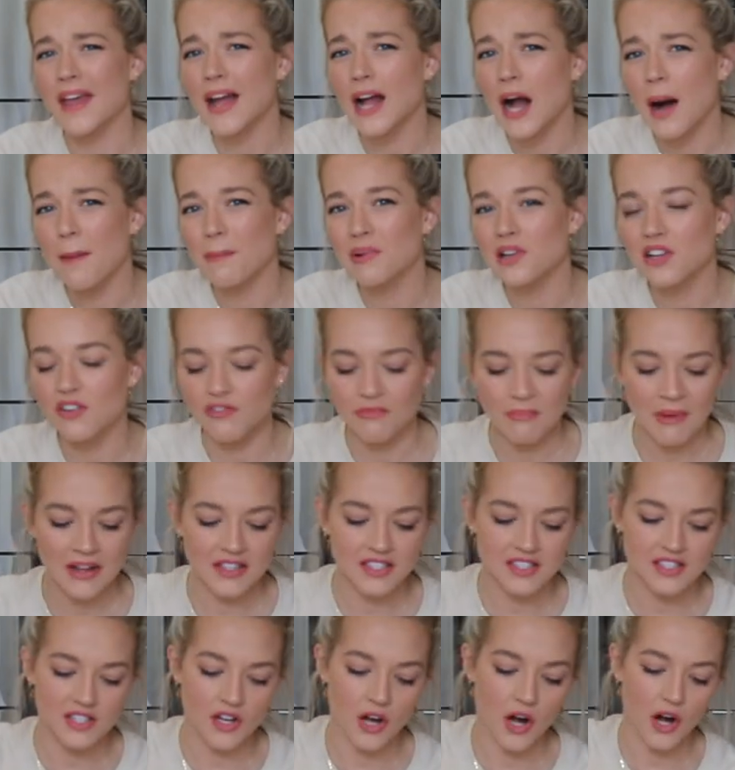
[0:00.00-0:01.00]
a couple of
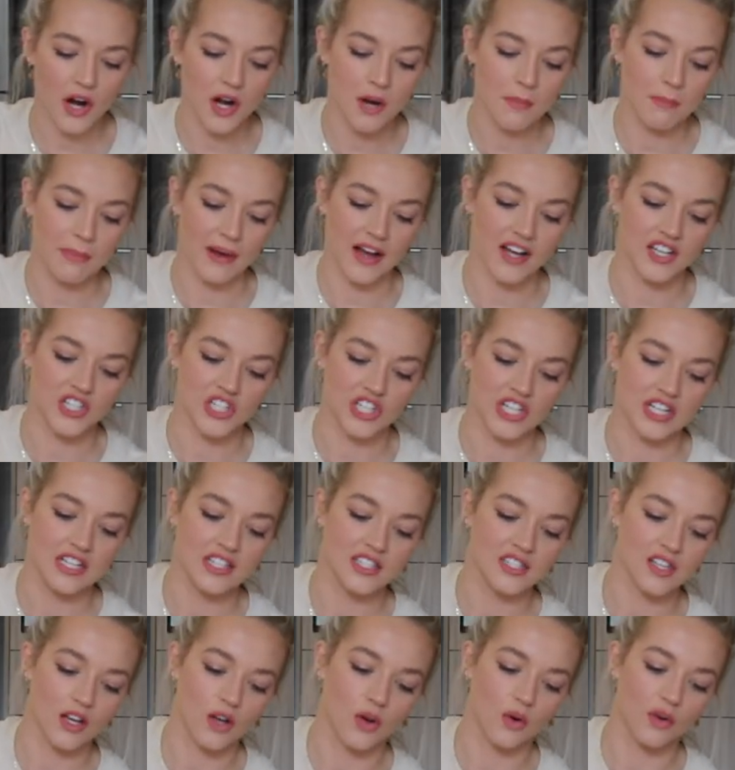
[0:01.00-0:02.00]
months ago, but
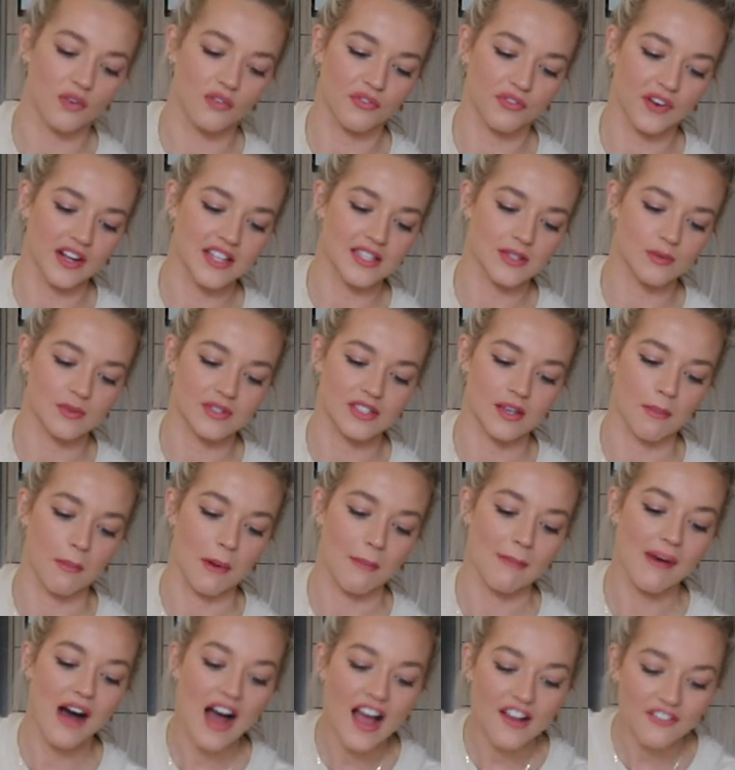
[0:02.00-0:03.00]
she's good friends with some
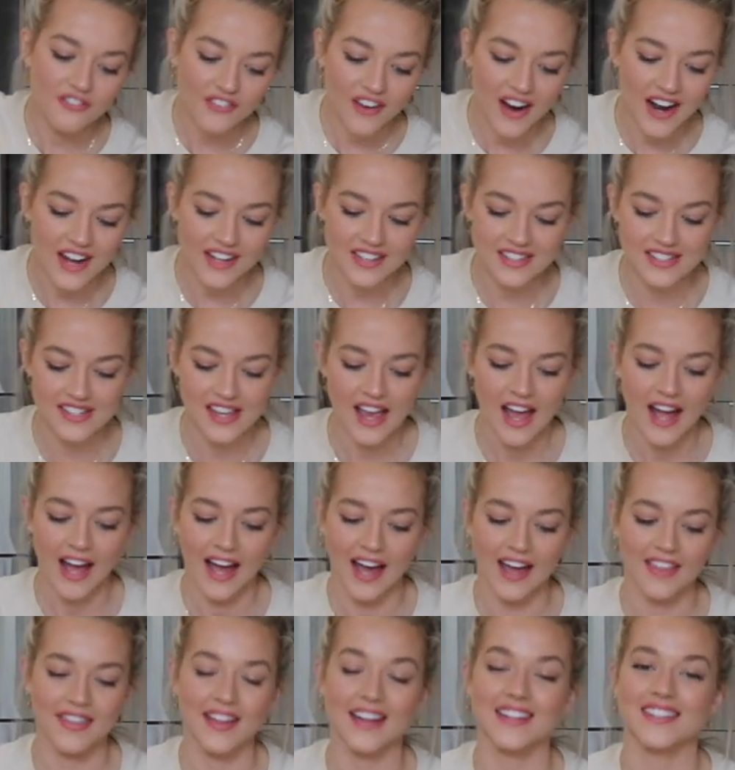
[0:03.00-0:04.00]
of my friends,
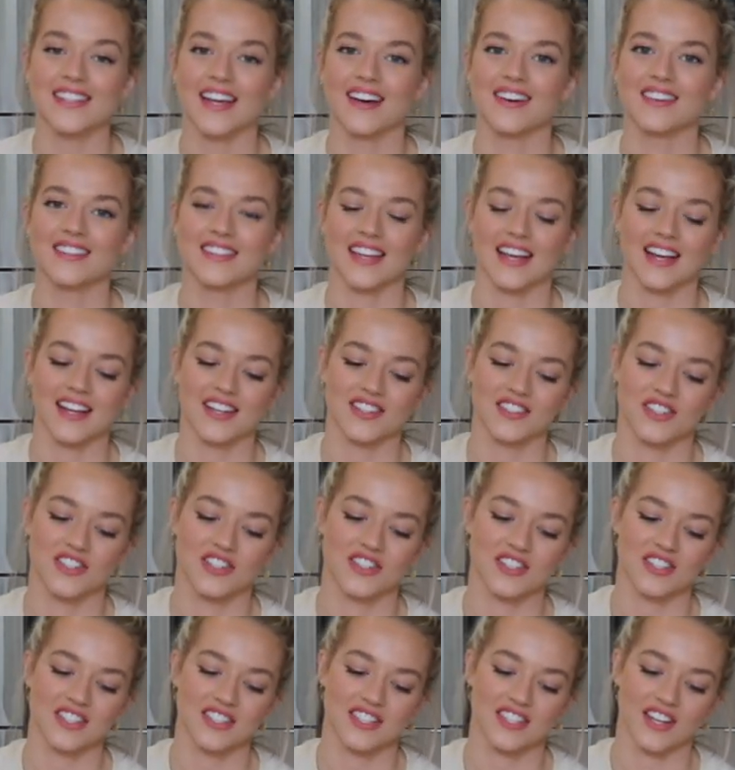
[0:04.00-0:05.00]
and that's how I was like
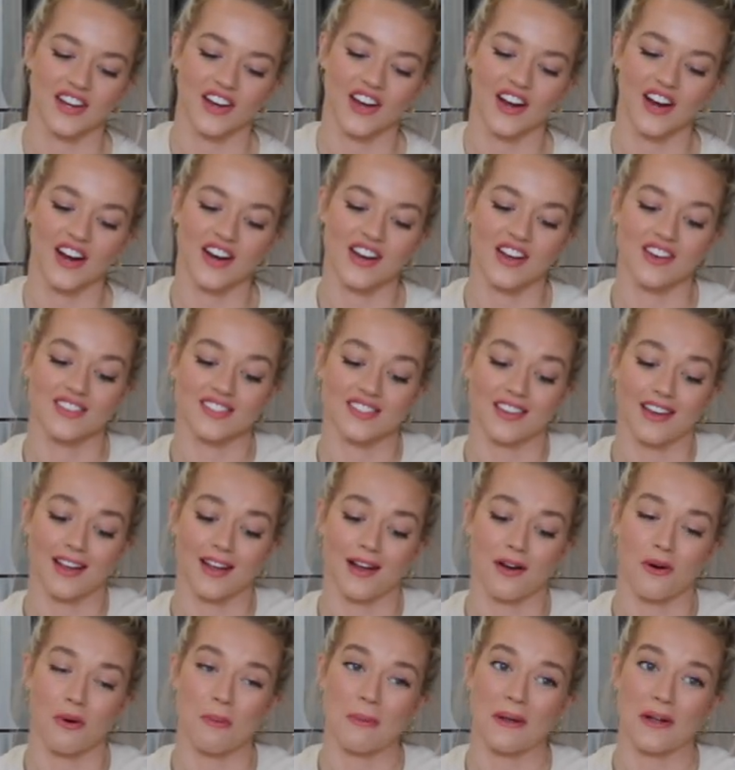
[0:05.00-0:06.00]
introduced to her, and I was like,
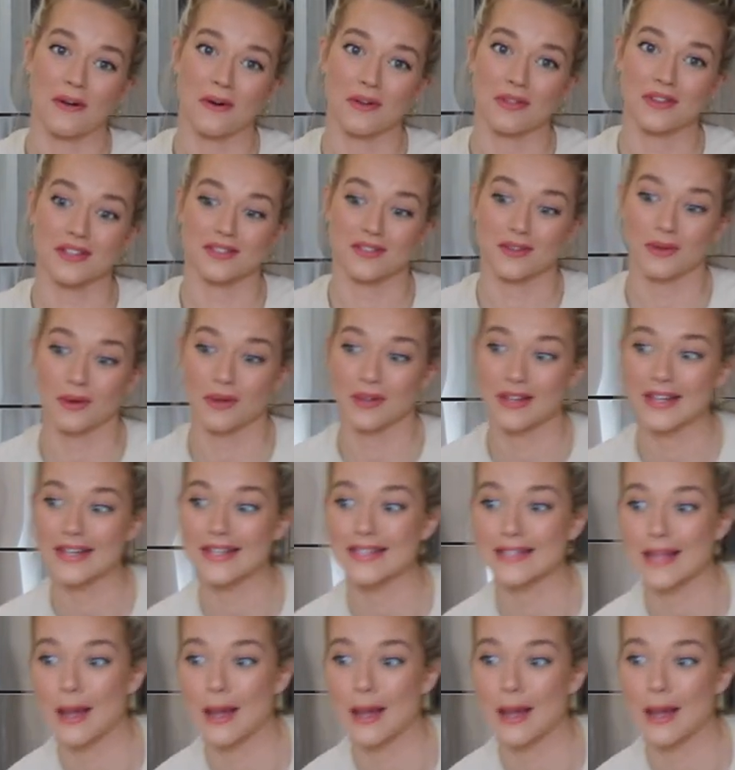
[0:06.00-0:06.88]
oh my god, this girl is